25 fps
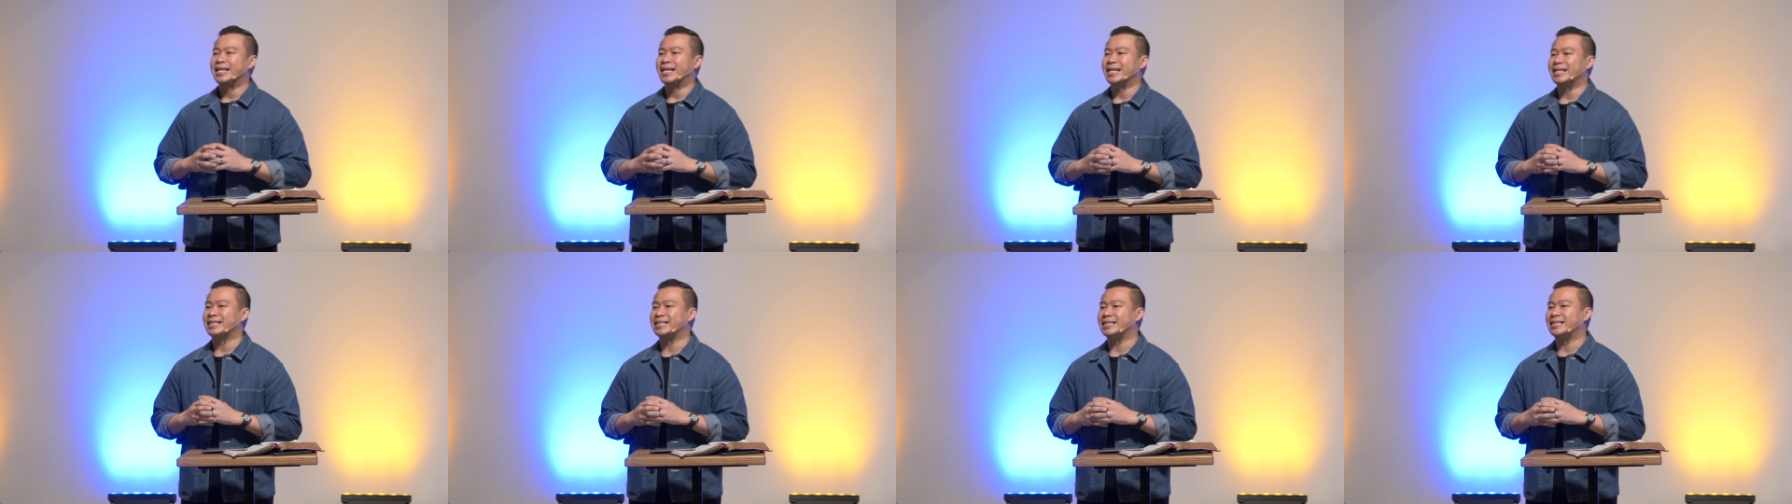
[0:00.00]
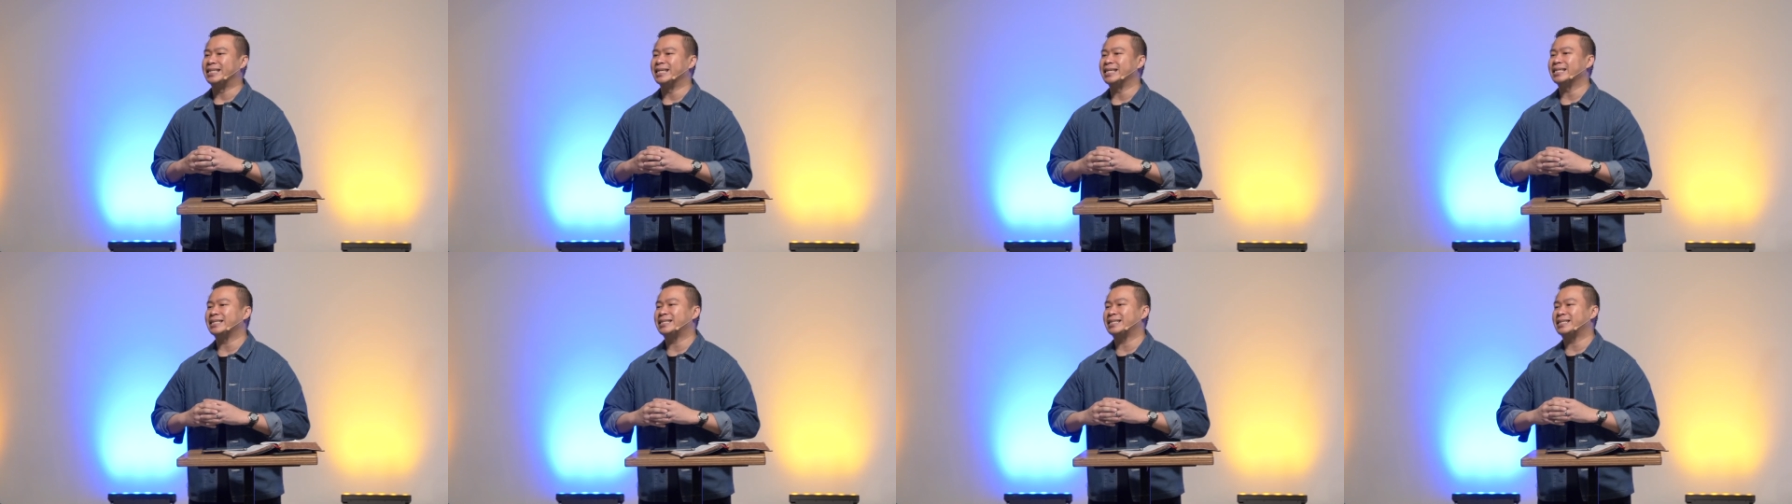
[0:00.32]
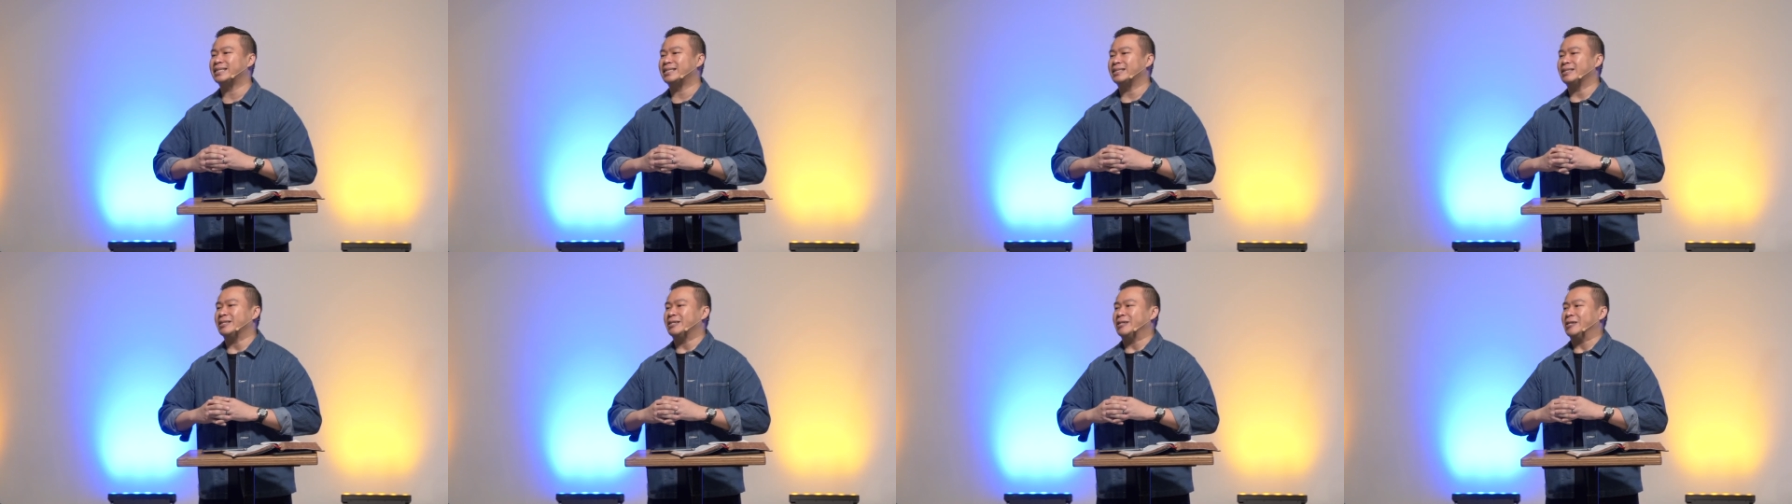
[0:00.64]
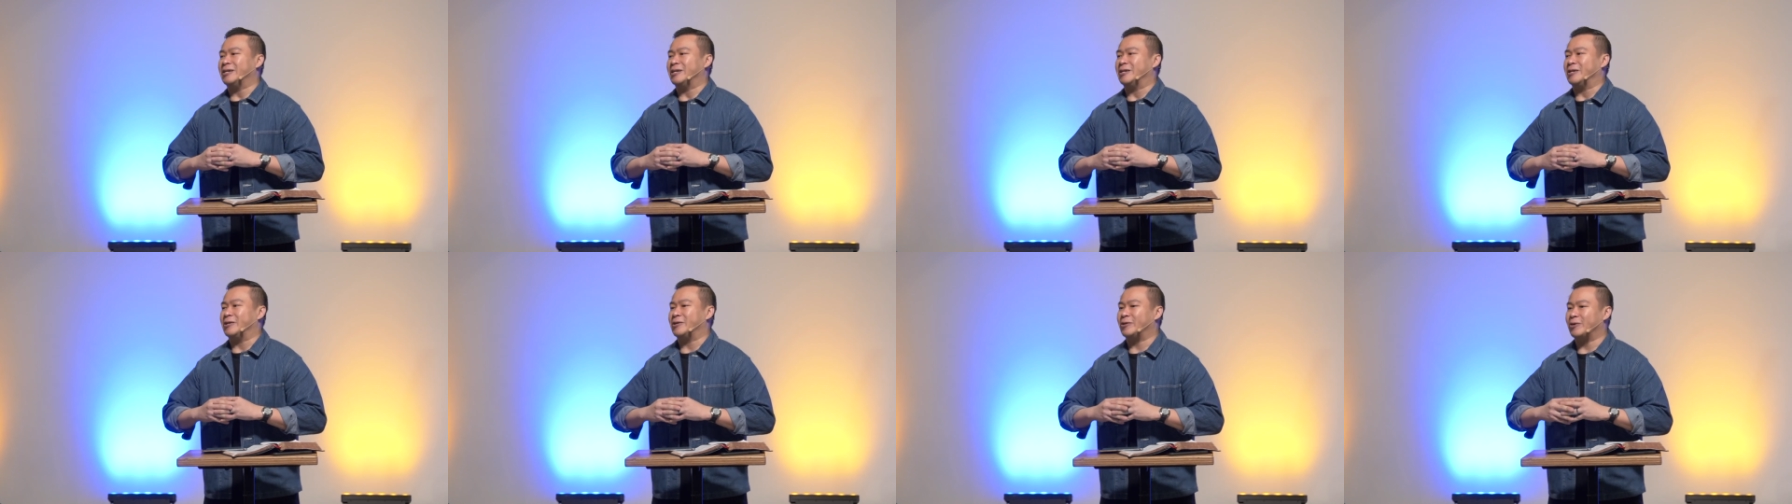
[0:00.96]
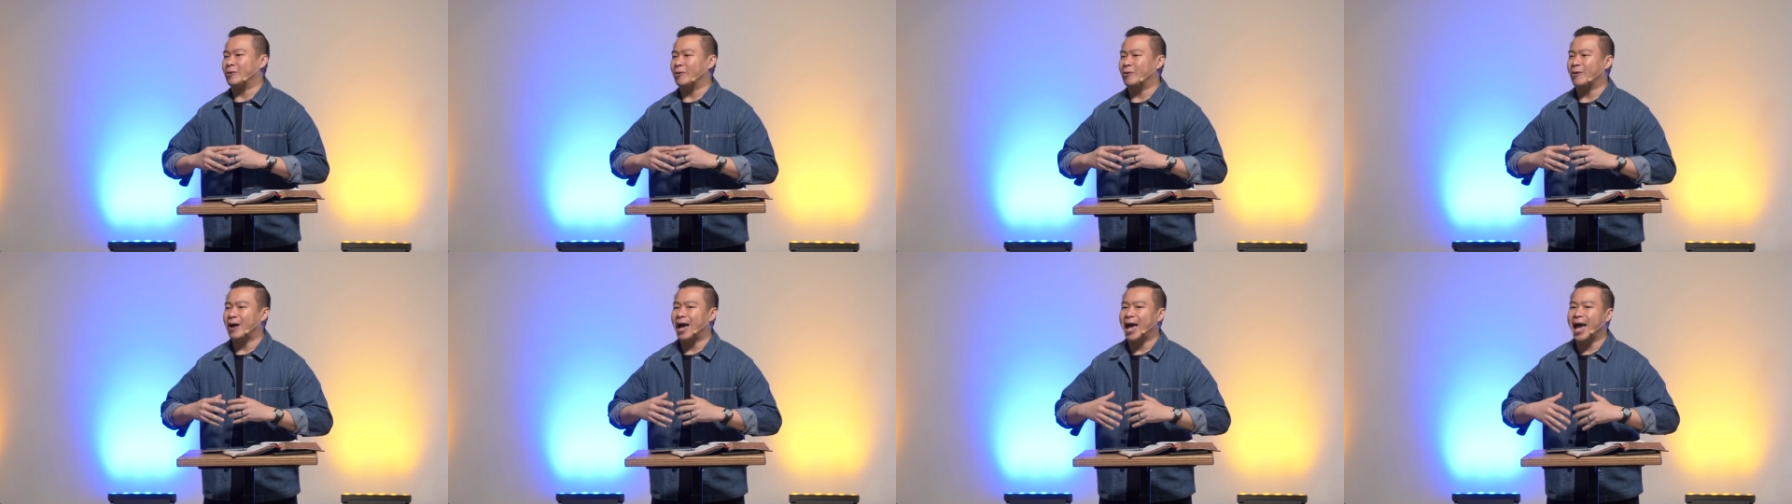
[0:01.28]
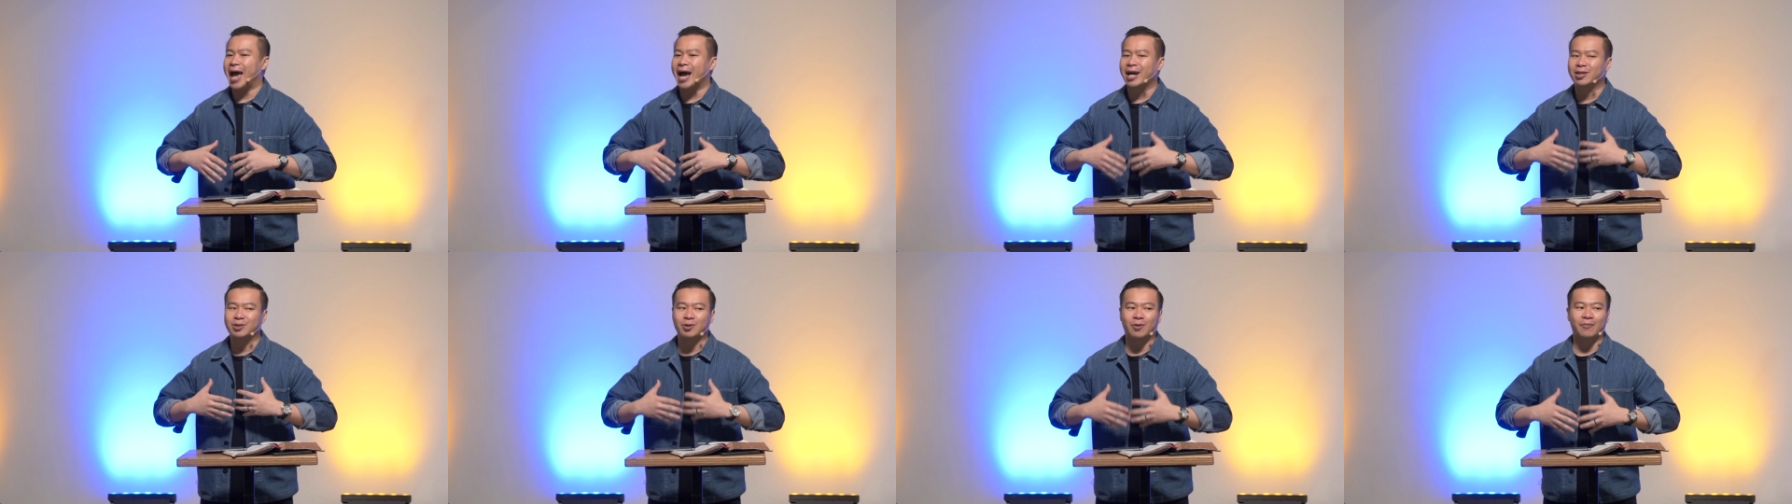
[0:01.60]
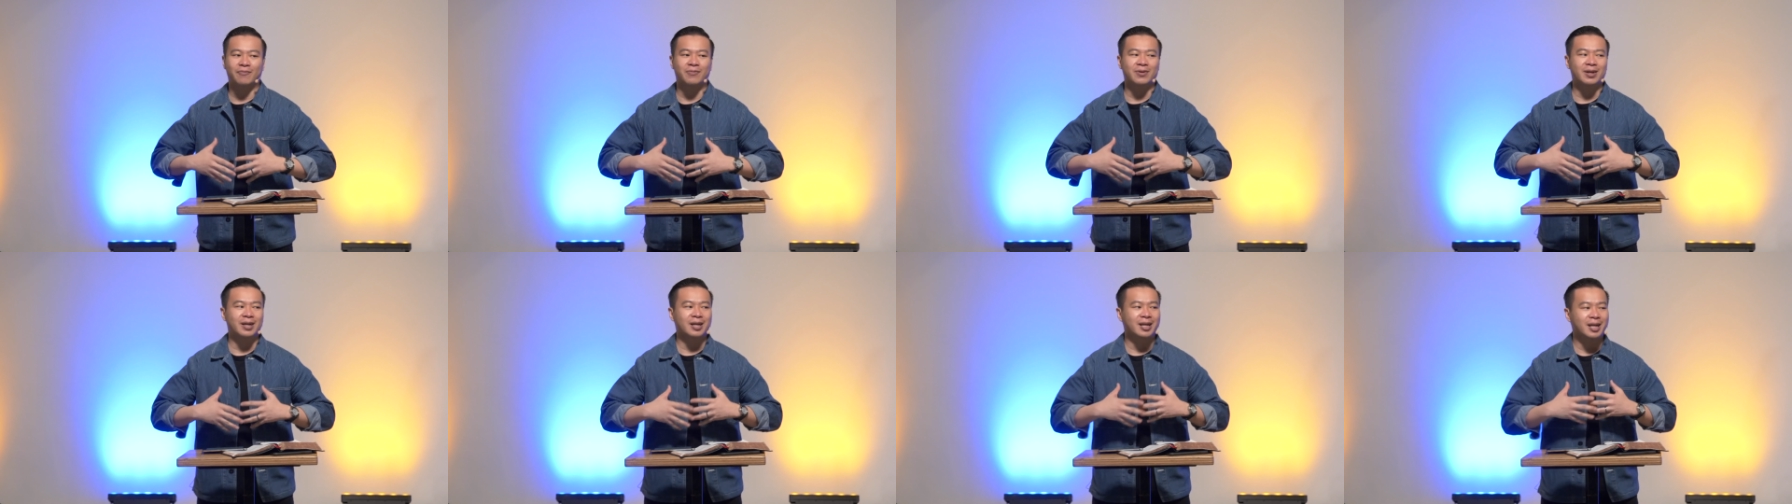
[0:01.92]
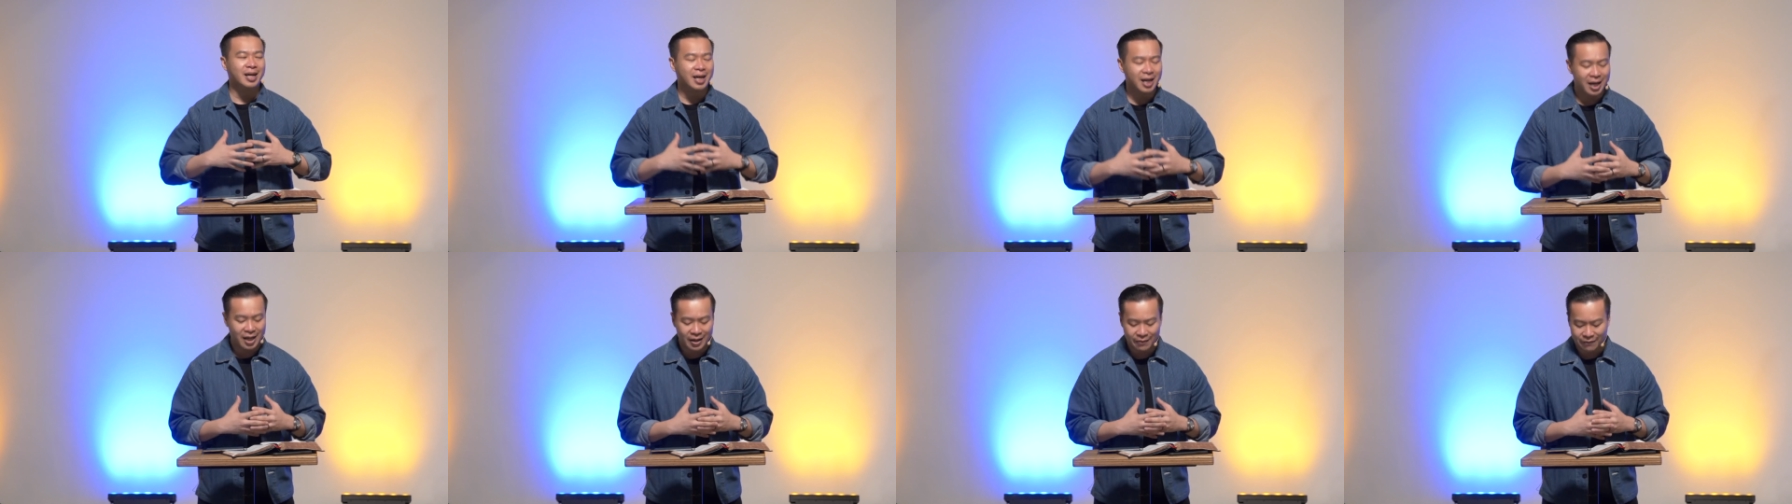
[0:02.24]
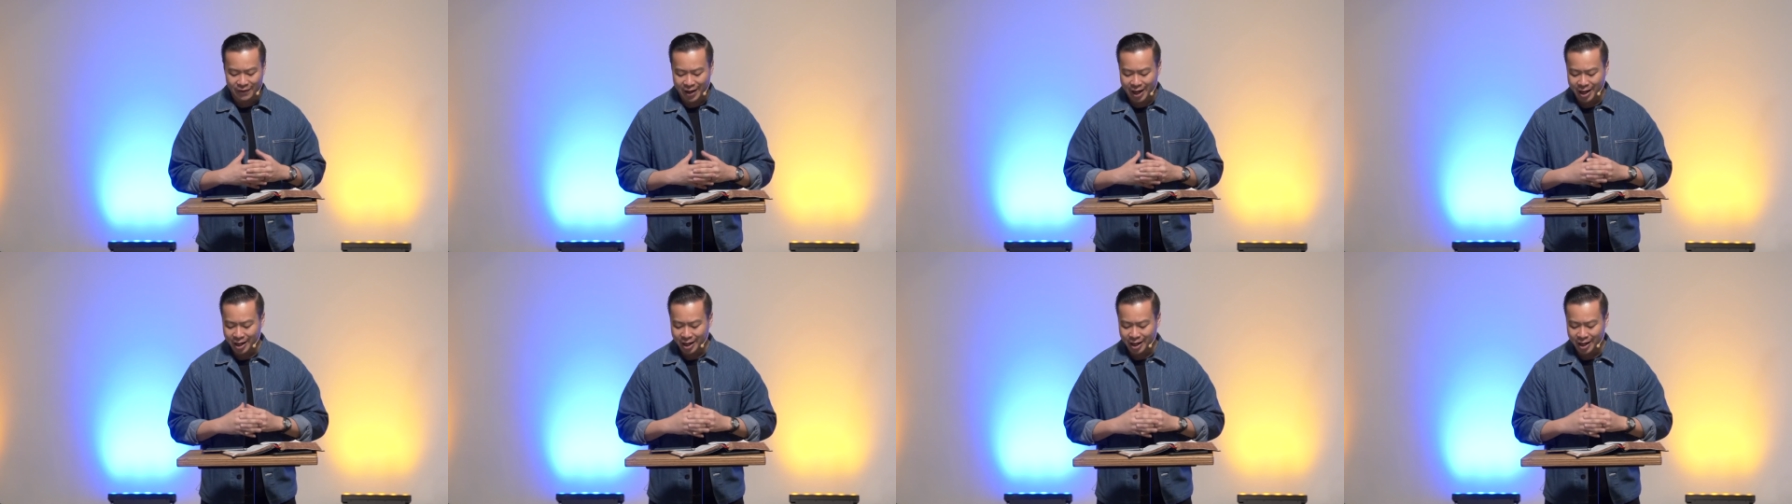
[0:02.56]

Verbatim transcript: is this you know, act of love